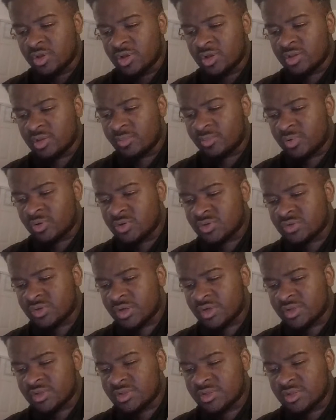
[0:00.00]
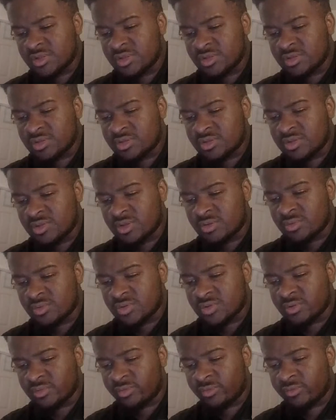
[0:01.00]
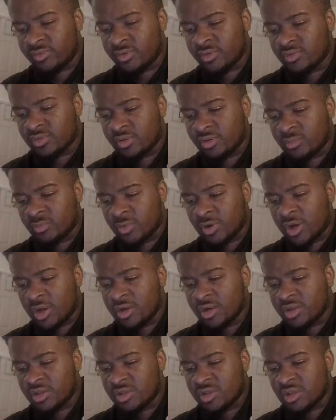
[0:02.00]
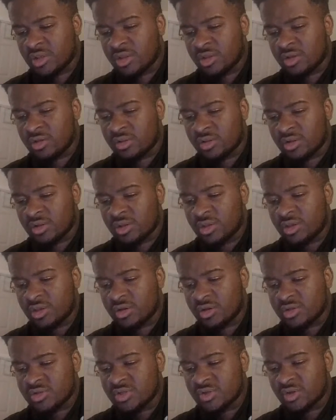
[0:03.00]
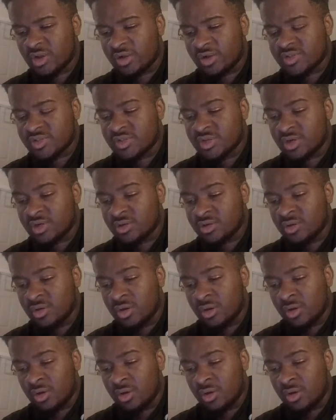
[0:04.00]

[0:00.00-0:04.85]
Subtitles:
In the post-credit scene sequence, it revealed that the Wakandan king and Nakia seek out a son,